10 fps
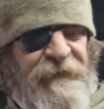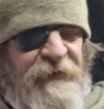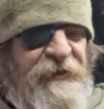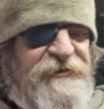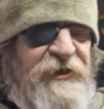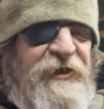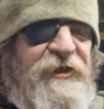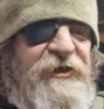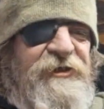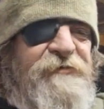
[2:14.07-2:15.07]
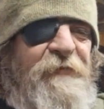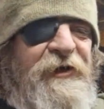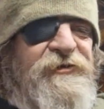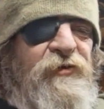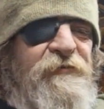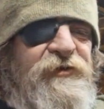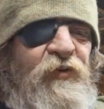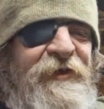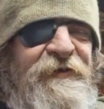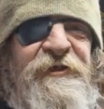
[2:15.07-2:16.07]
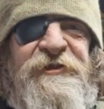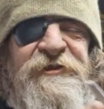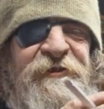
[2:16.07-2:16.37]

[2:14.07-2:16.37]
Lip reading: because I needed a spacer between this